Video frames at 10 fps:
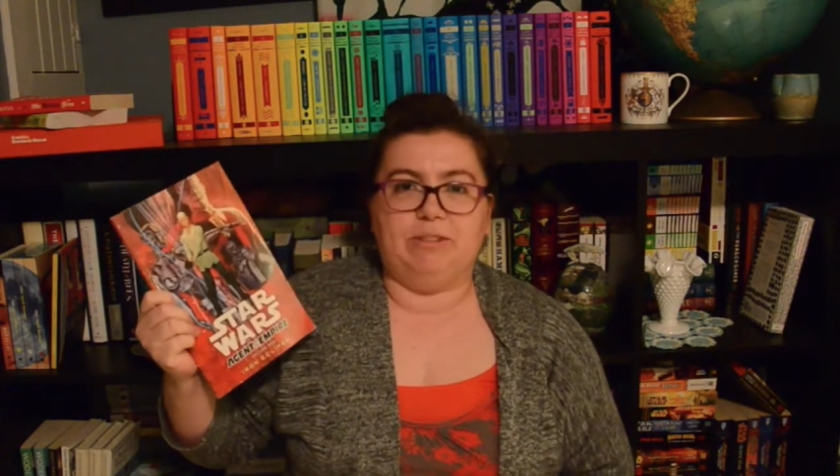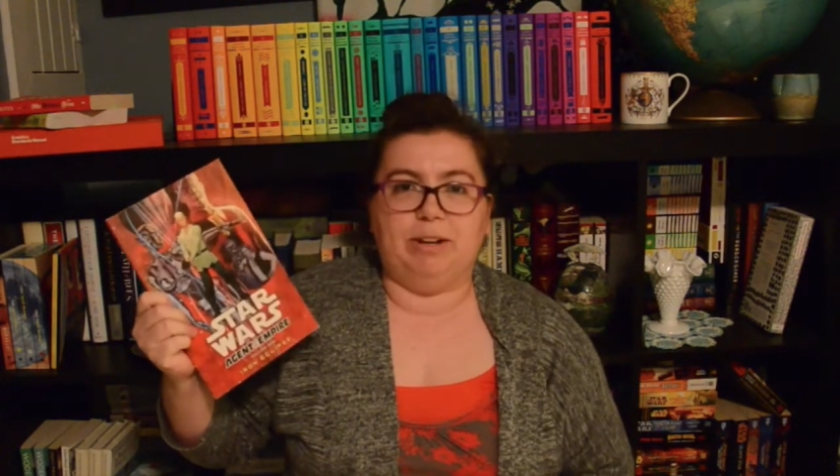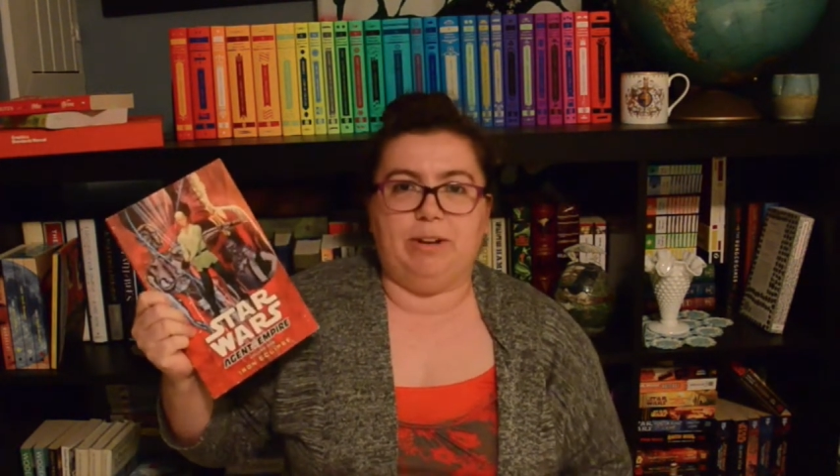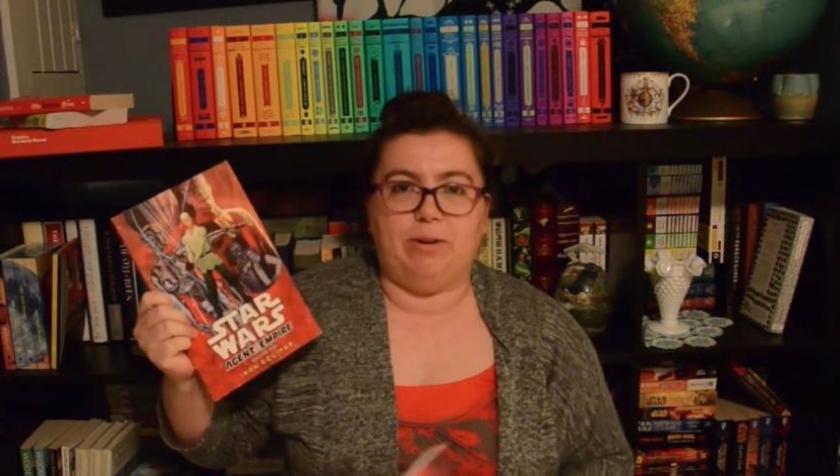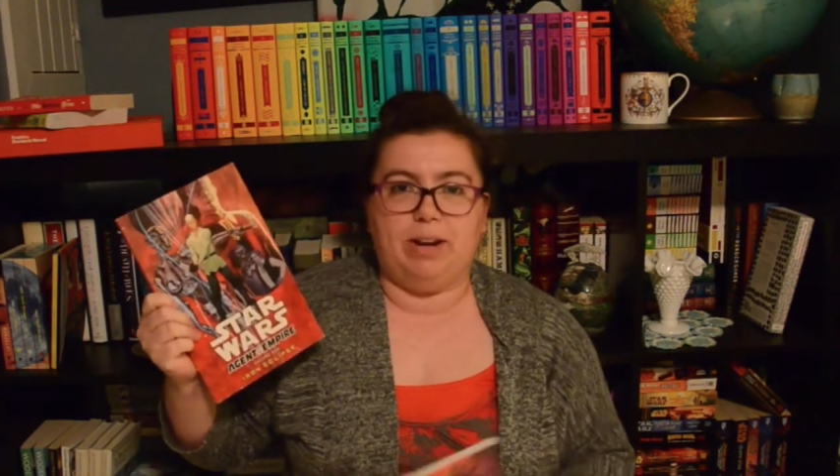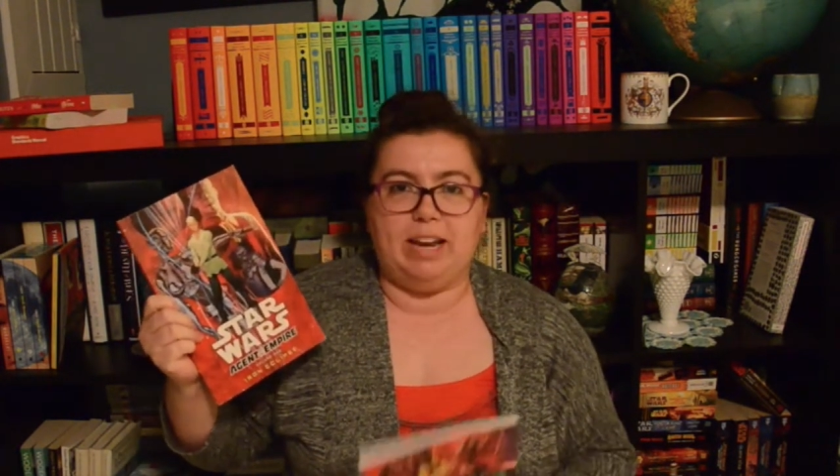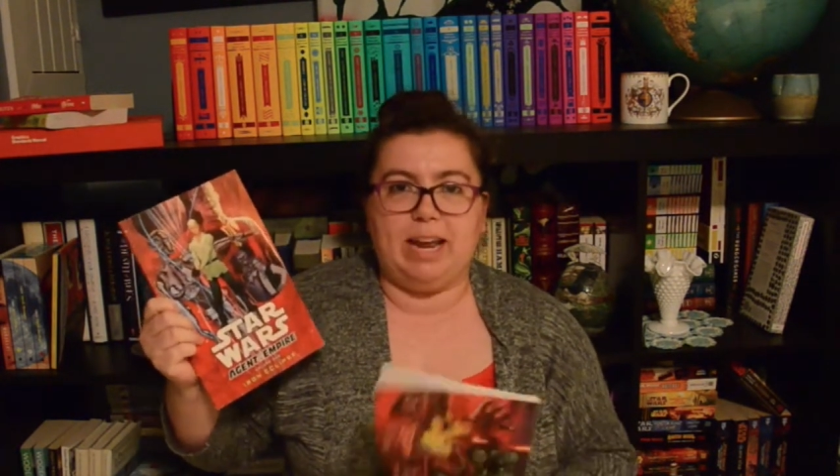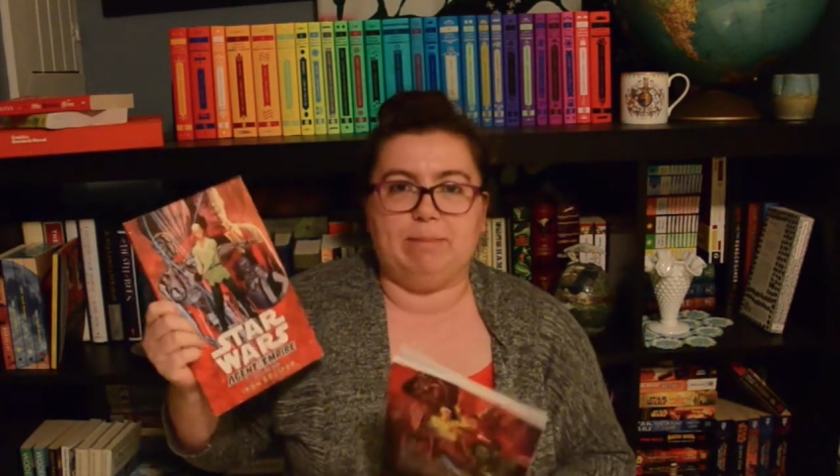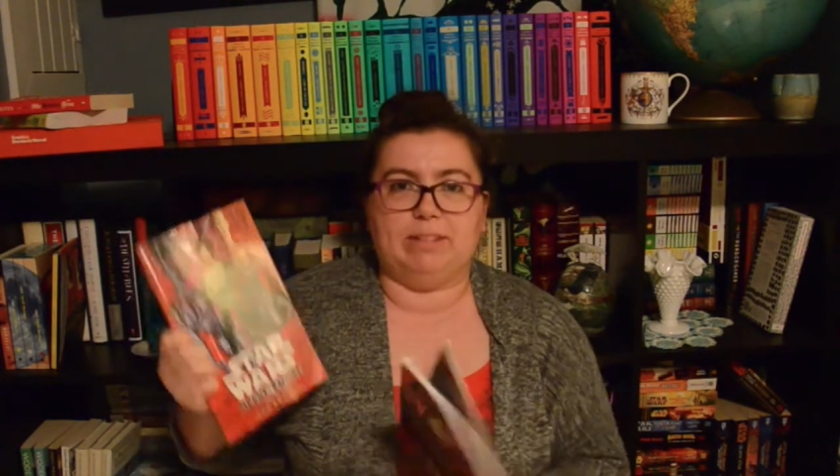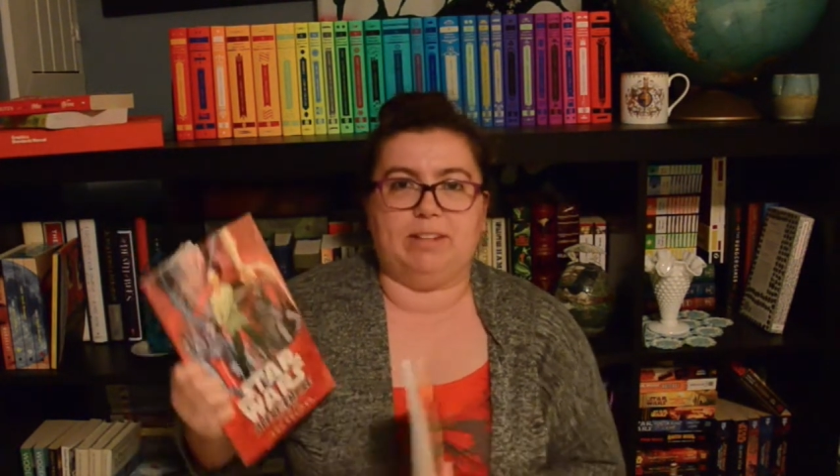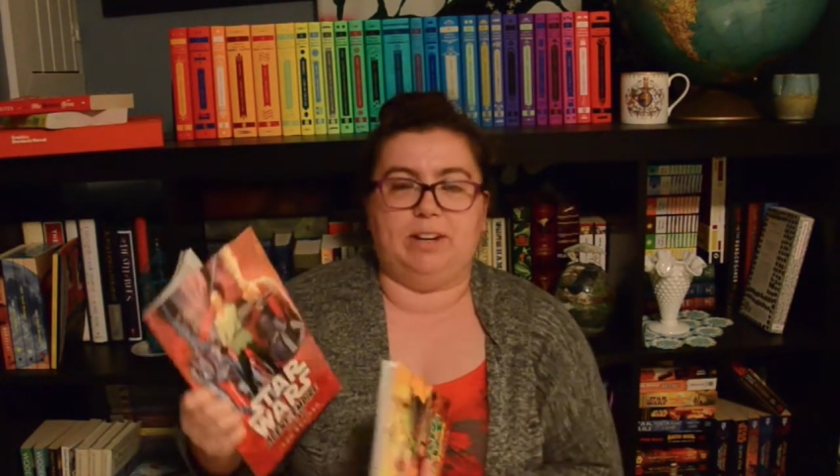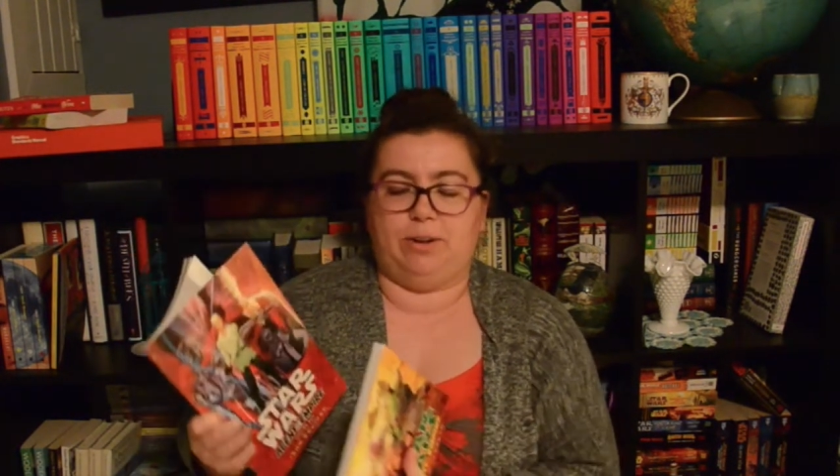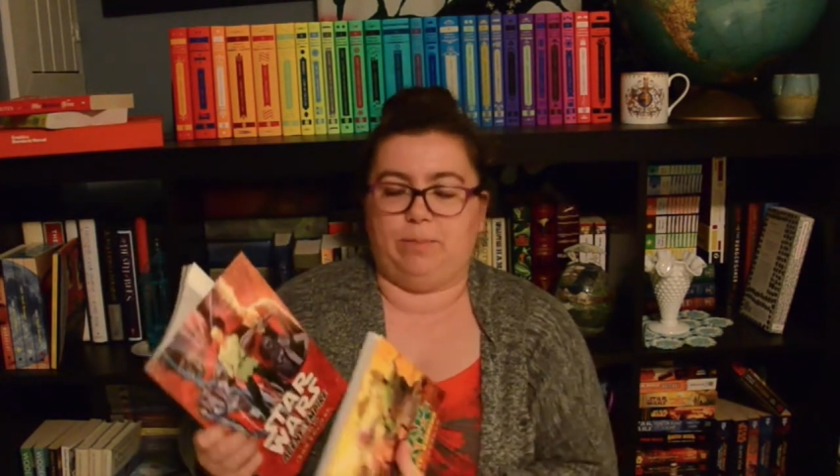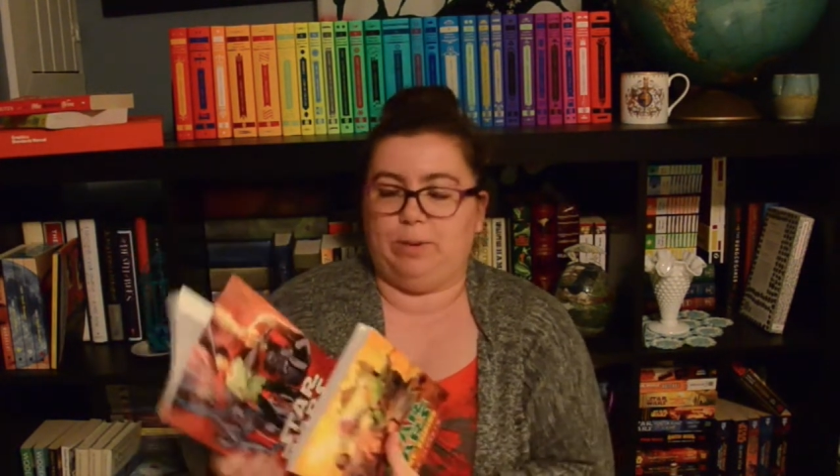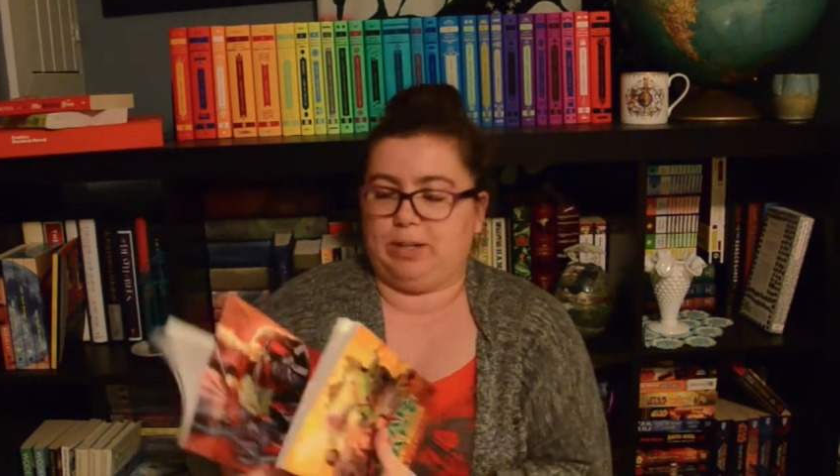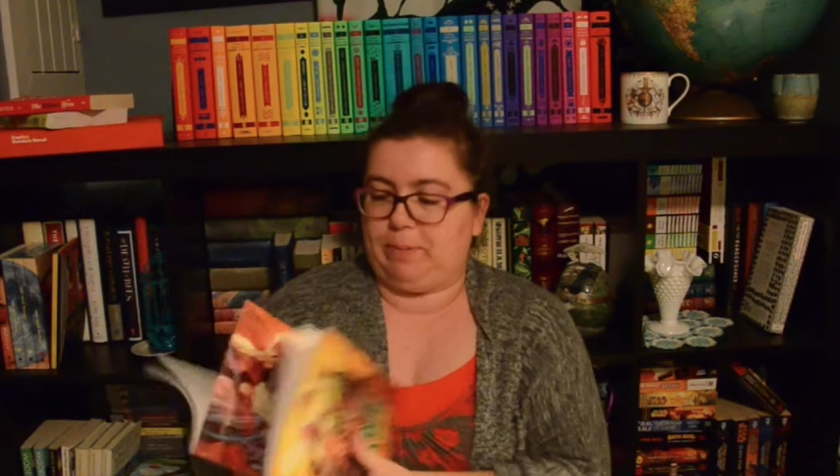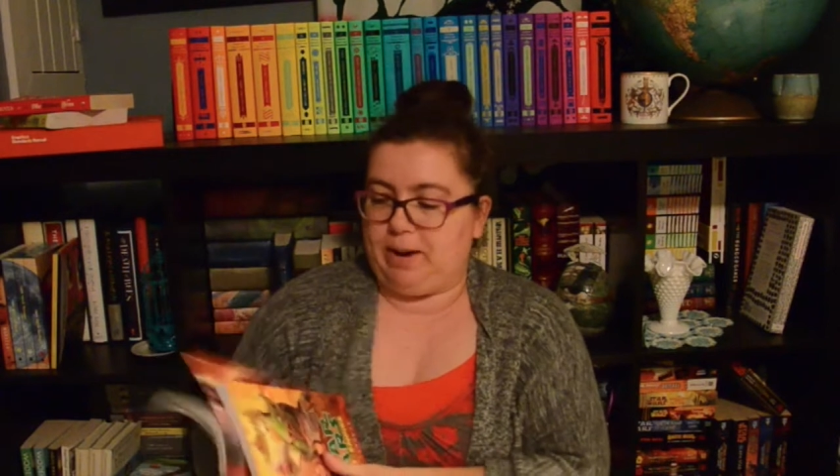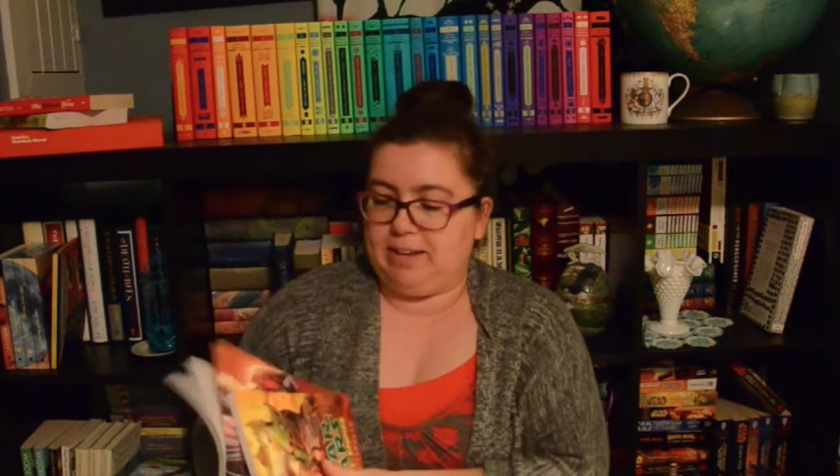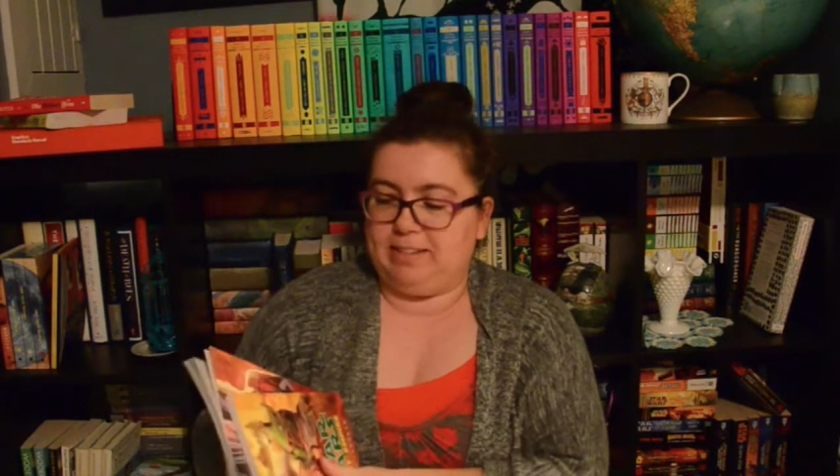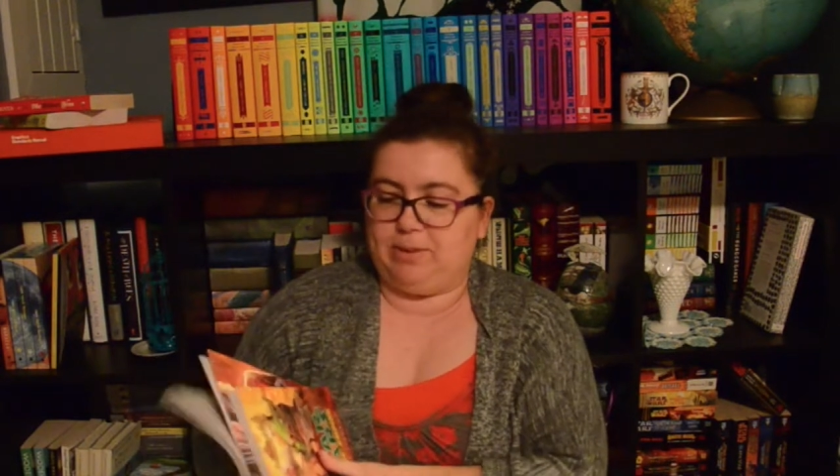to it on Amazon or Book
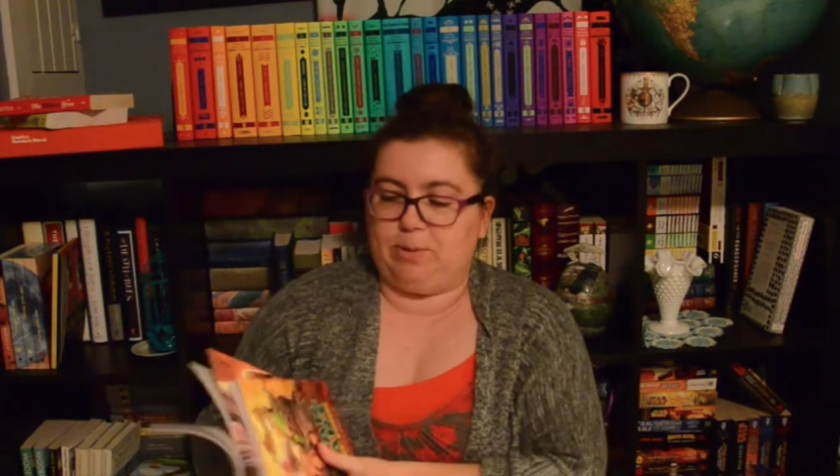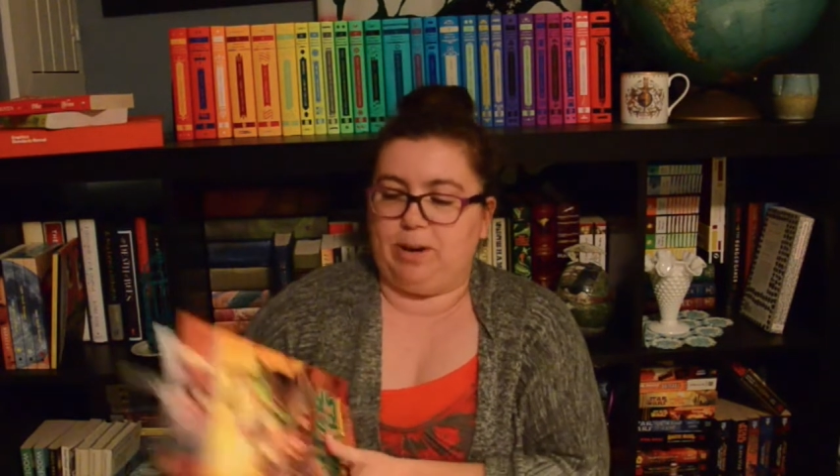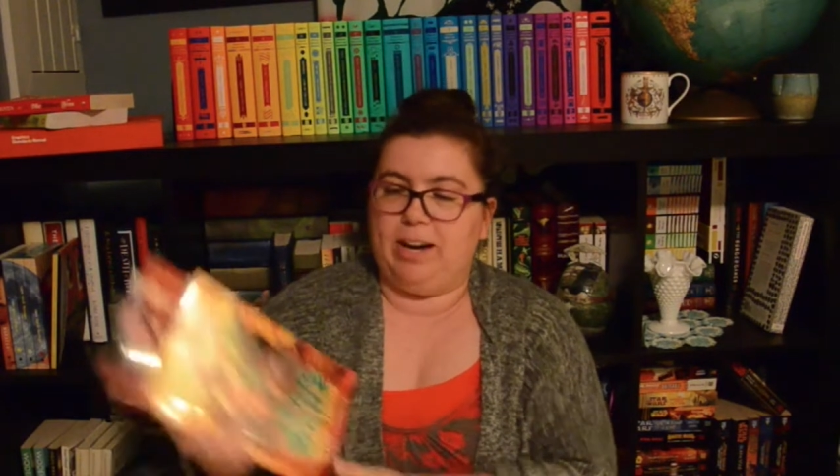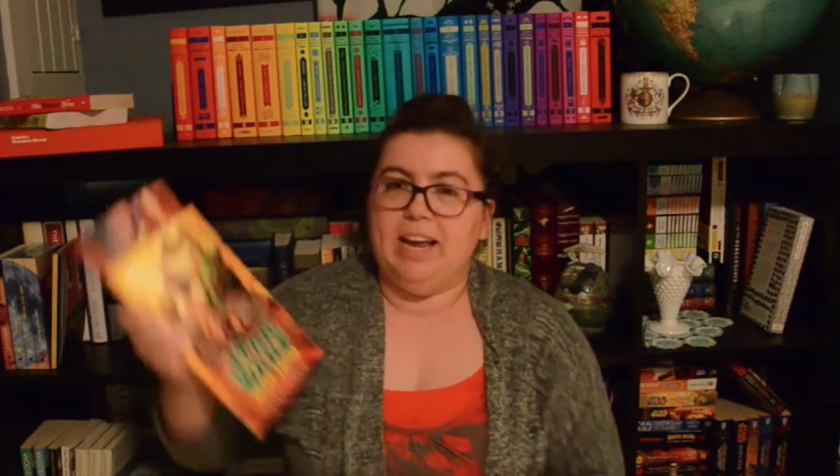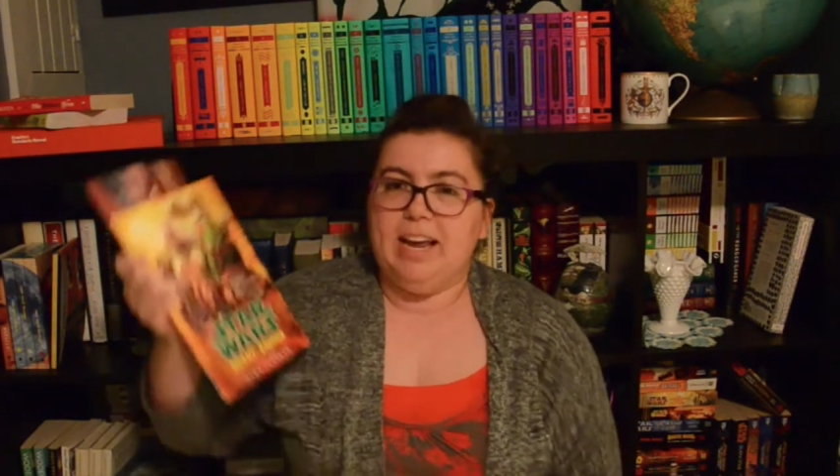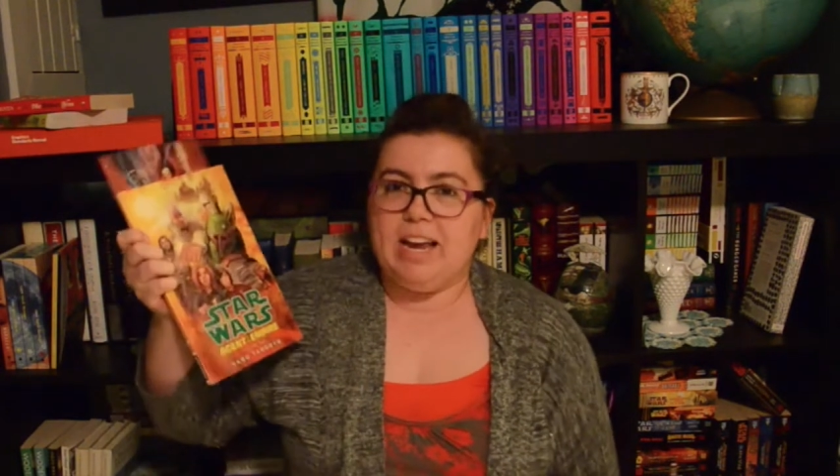Depository.